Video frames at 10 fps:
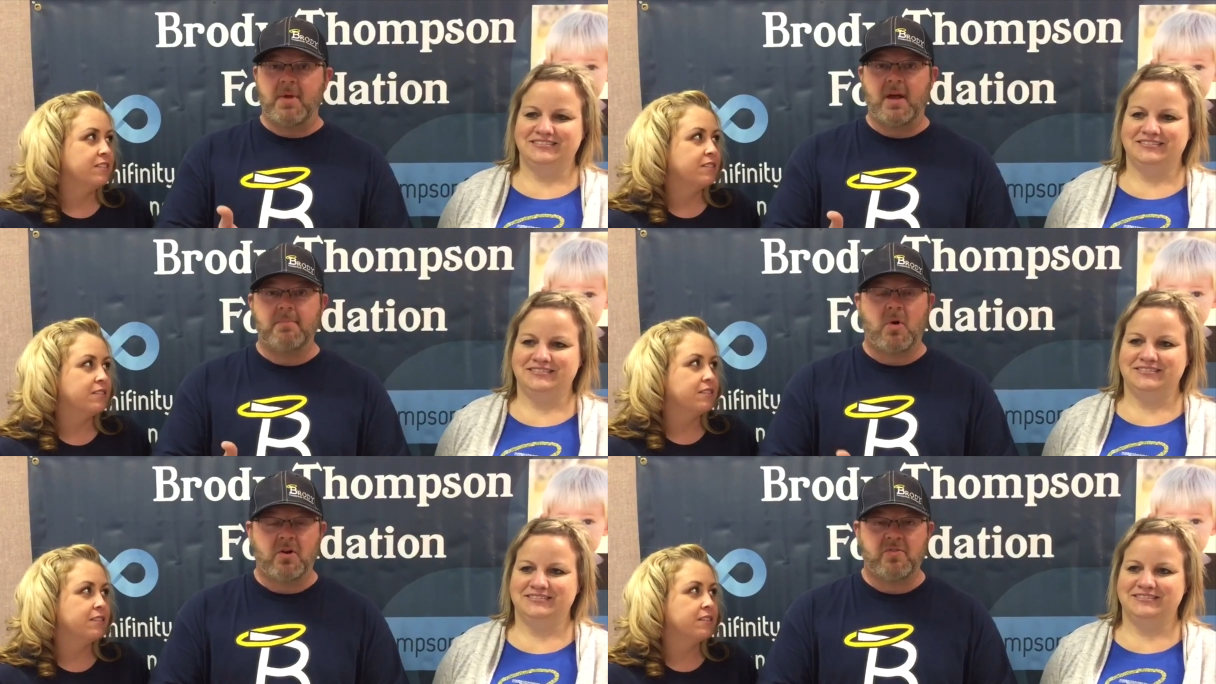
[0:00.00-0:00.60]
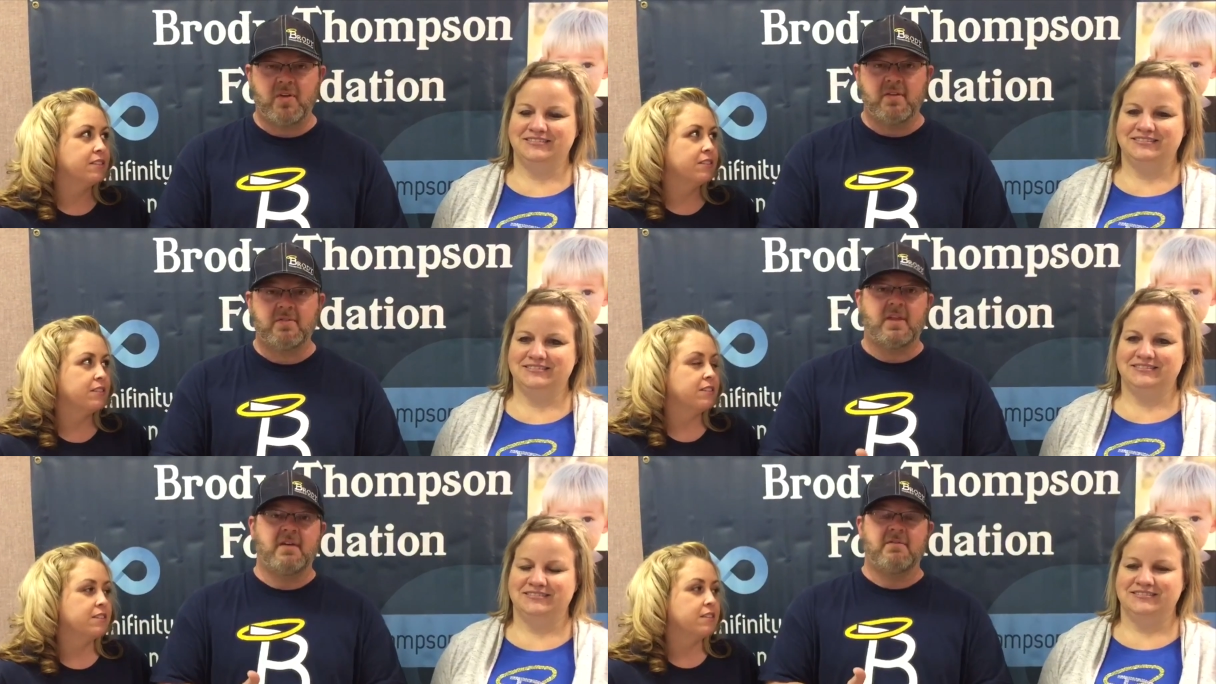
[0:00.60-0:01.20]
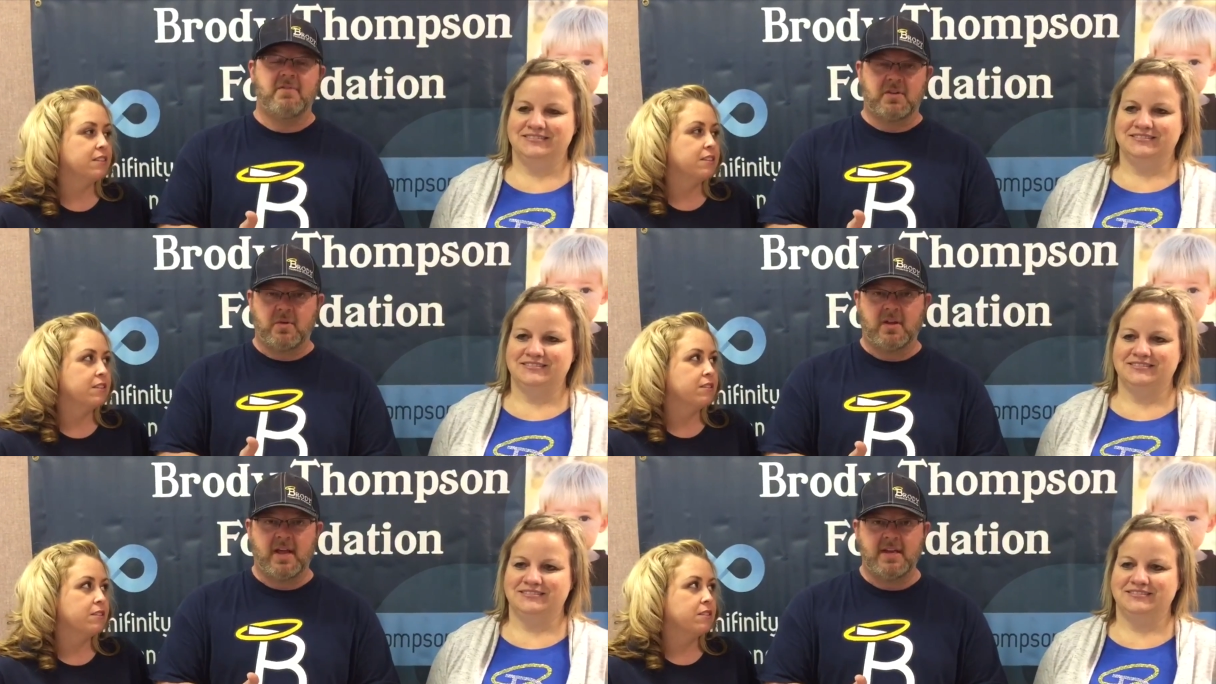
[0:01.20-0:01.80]
Speaker 1: coming up March 5th at
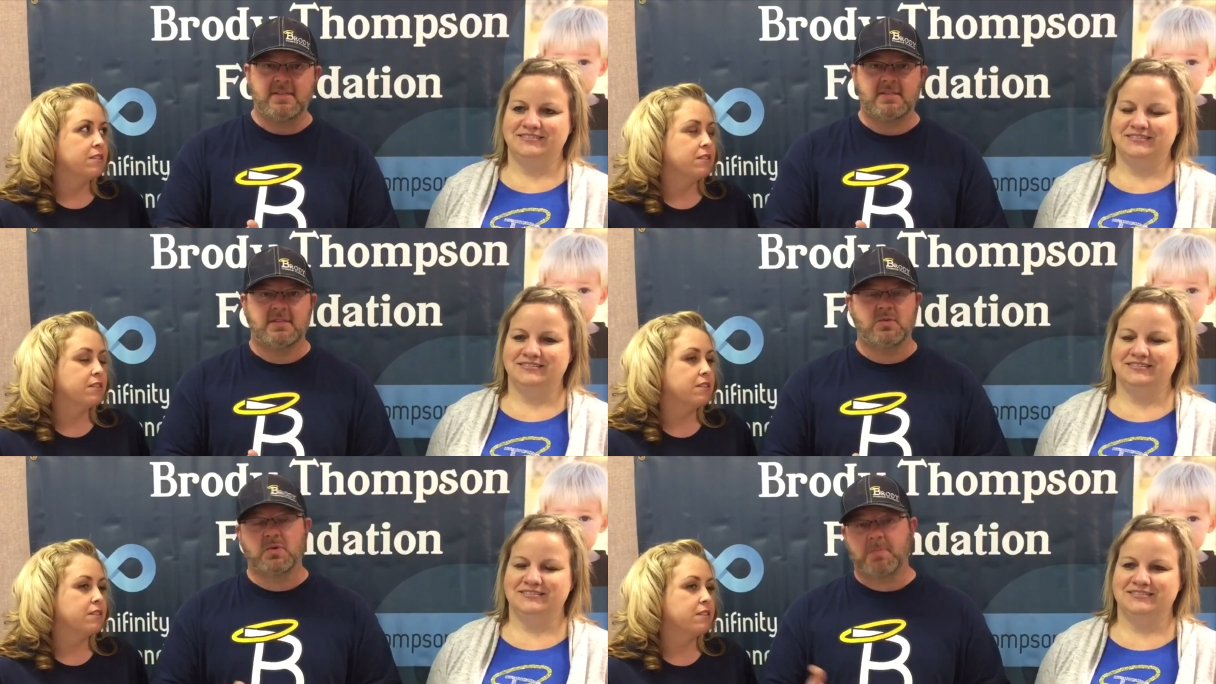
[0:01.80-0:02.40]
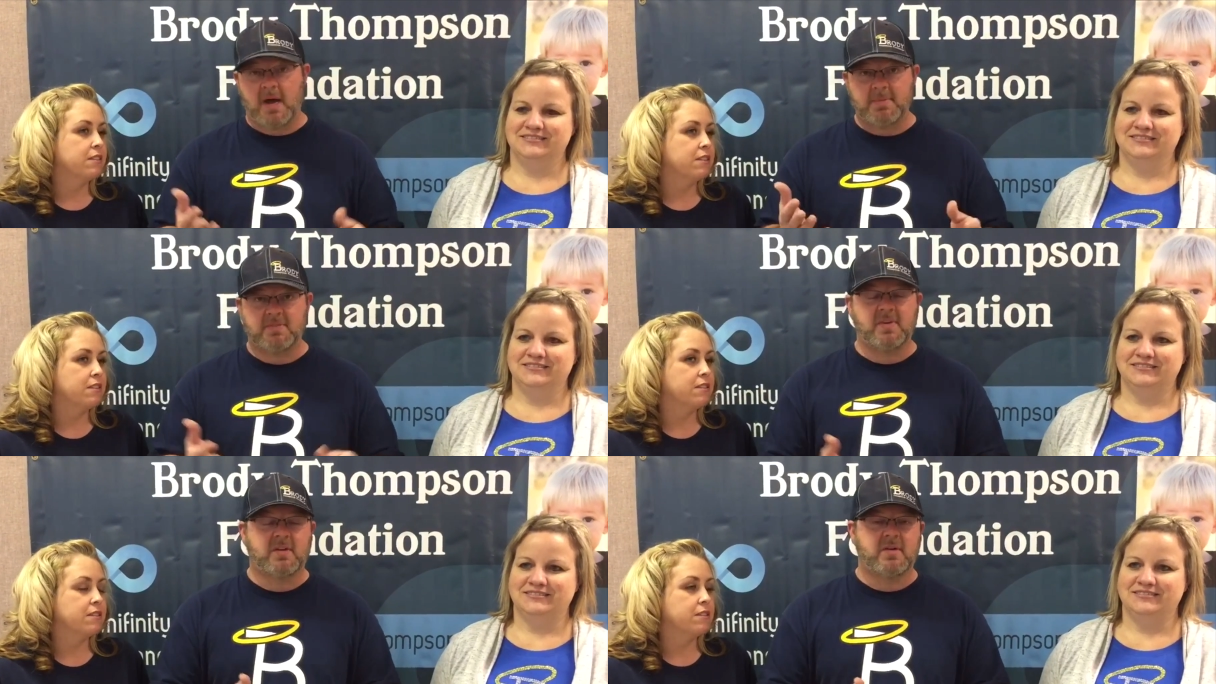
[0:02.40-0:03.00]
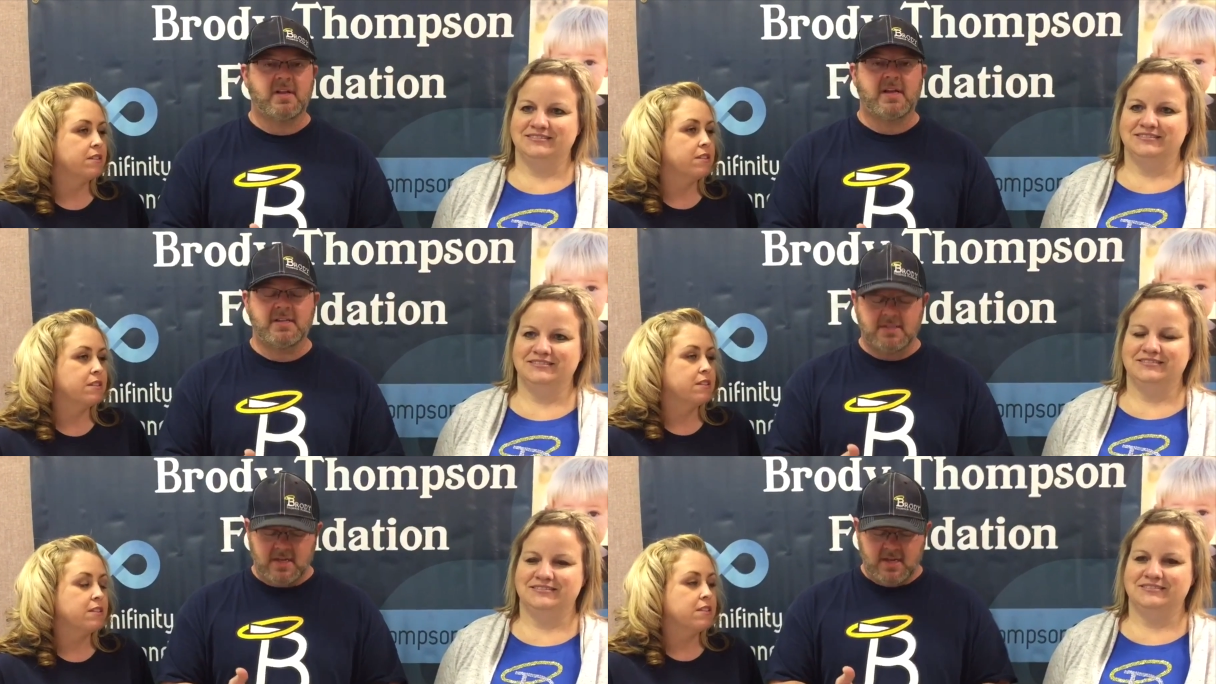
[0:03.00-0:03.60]
Victory Lanes, George Papa's Victory Lanes.